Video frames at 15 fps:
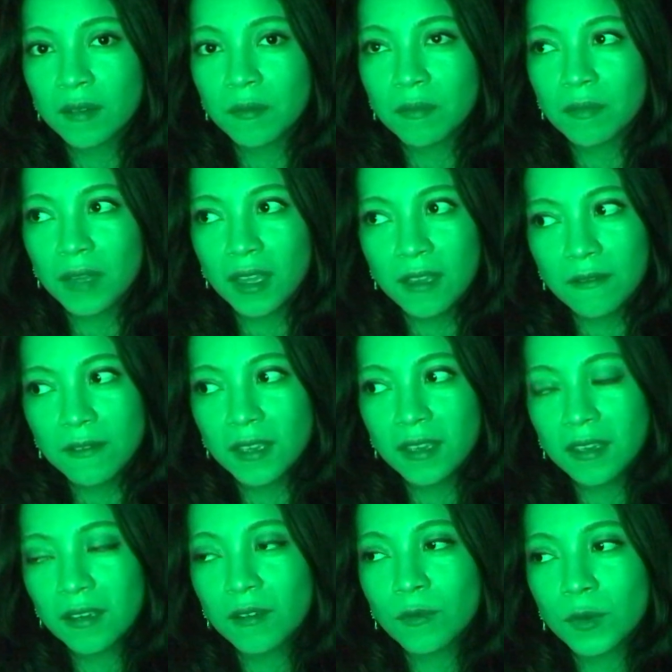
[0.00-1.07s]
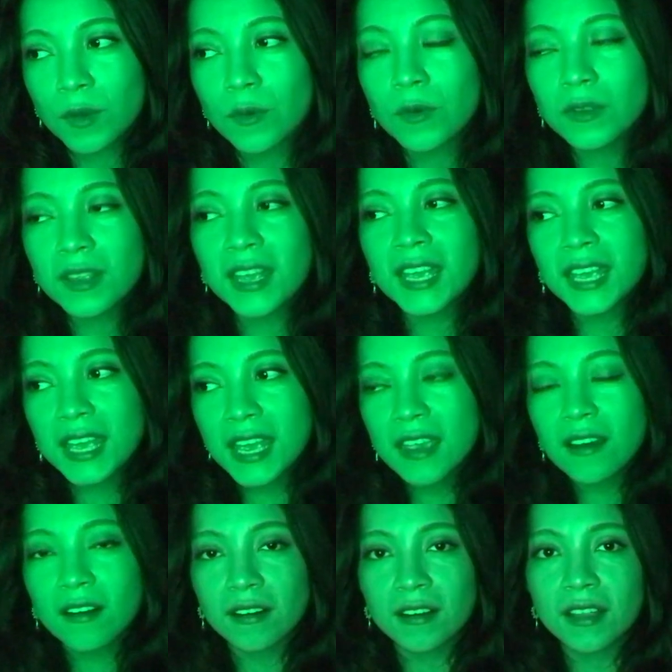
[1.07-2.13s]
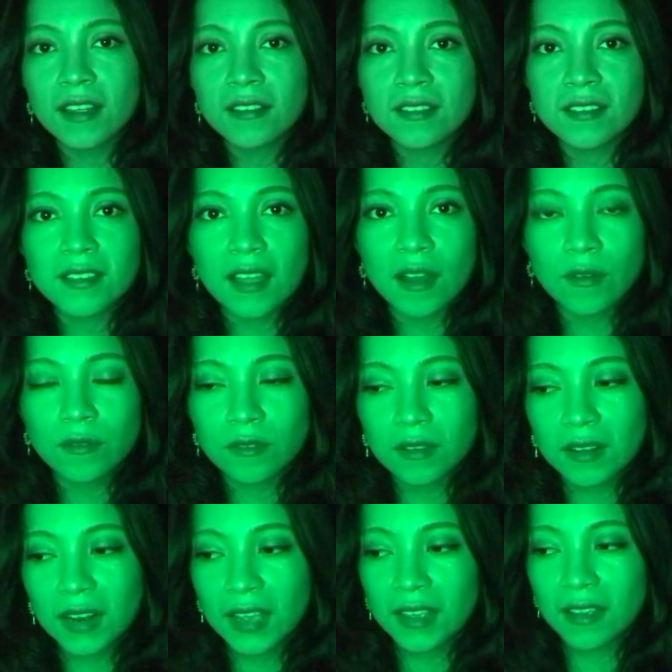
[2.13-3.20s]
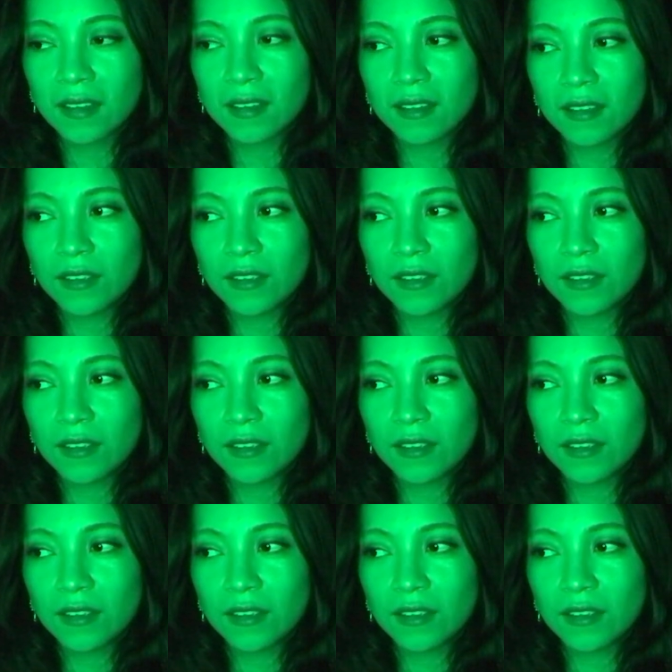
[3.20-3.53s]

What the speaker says: maybe we would hear that sound, like,